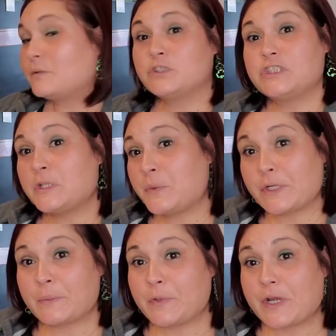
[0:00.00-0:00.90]
Still a
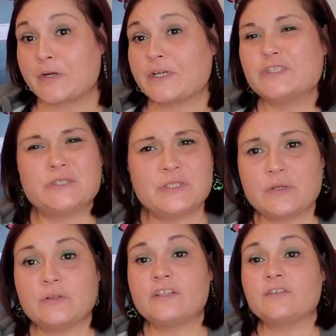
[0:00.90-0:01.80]
work in progress, you know,
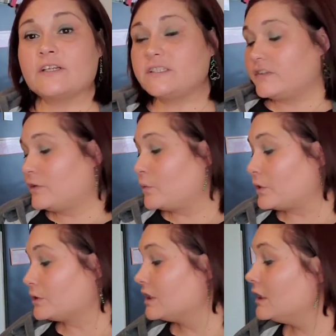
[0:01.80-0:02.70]
like the rest of the
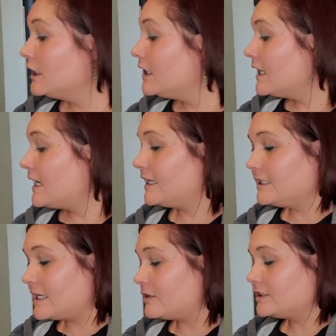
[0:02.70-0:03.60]
world.
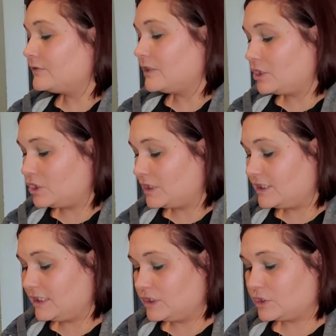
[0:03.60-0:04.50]
Anyhow, let's finish
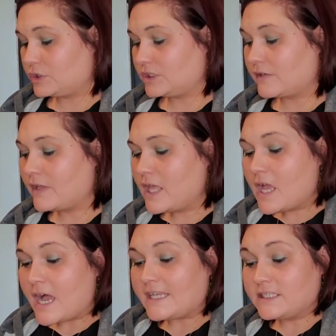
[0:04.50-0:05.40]
this Easter stuff.
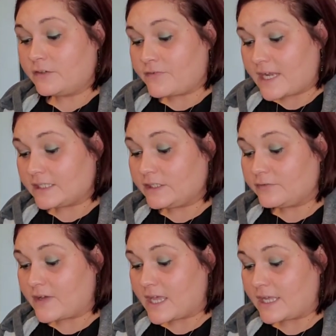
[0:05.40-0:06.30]
I did finally
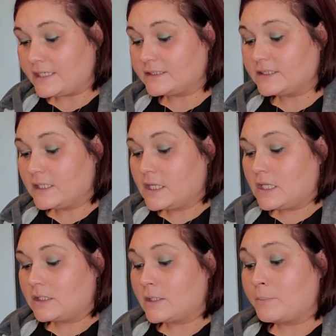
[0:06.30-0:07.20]
find
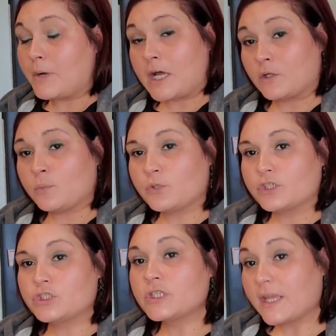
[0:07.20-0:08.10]
the bottle
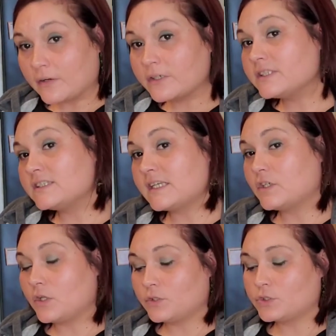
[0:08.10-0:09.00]
brush carrots at
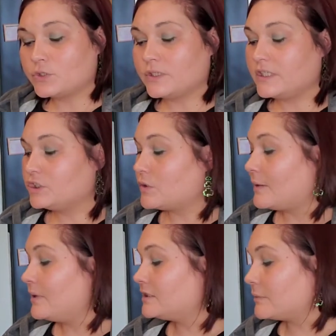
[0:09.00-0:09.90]
Dollar Tree, so I
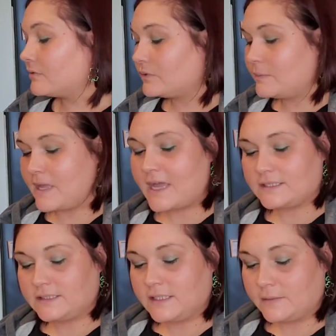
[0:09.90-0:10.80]
picked up three
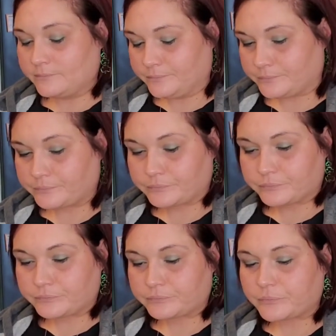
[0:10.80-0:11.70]
packs of them.
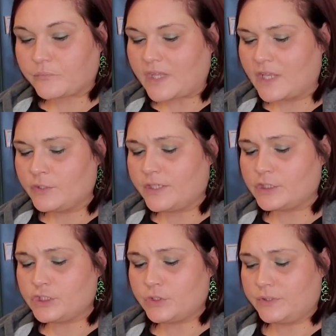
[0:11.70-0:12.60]
And you get
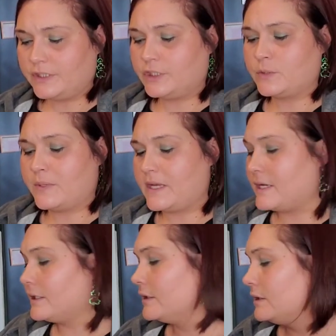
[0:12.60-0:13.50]
two in each pack.